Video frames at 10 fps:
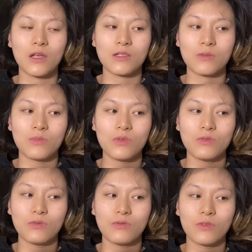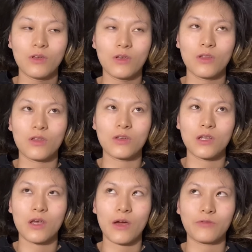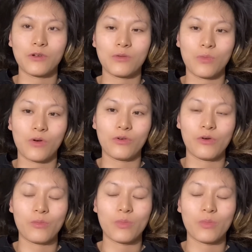to move the day after tomorrow,